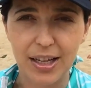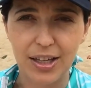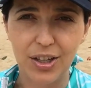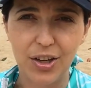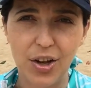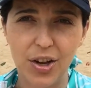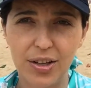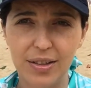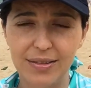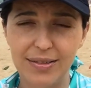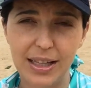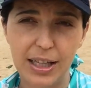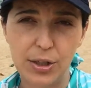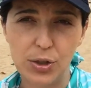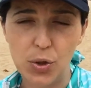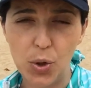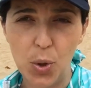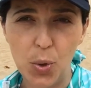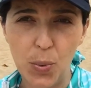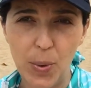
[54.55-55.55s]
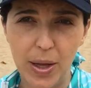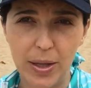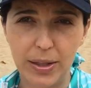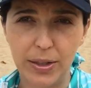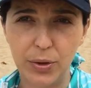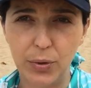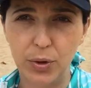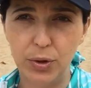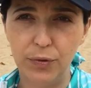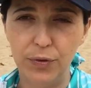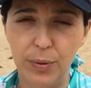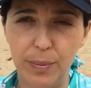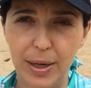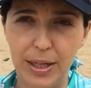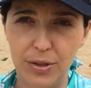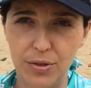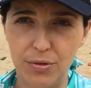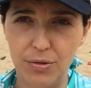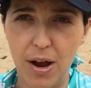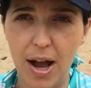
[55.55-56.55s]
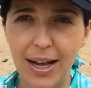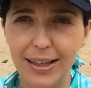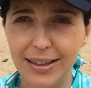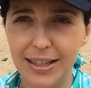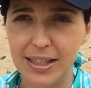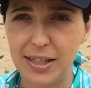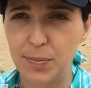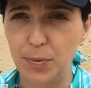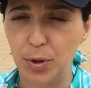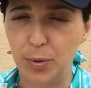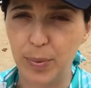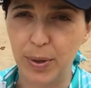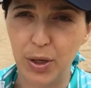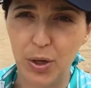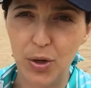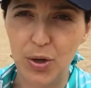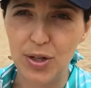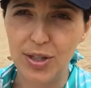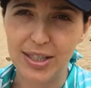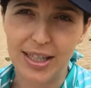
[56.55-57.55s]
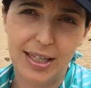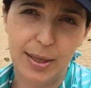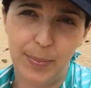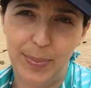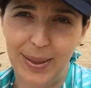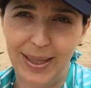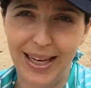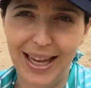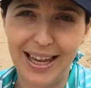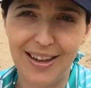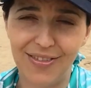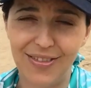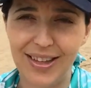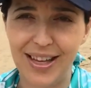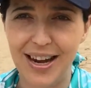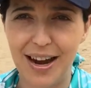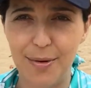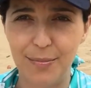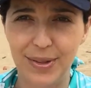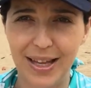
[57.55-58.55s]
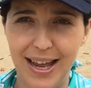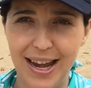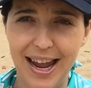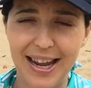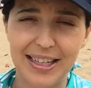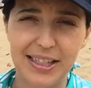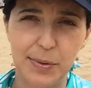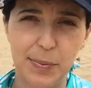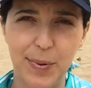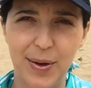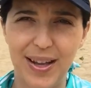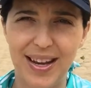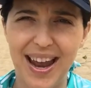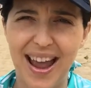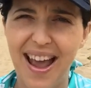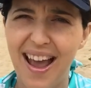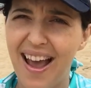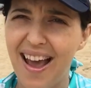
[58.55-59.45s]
You know, it's all well and good for me to write this book, but who's going to believe that I'm that expert?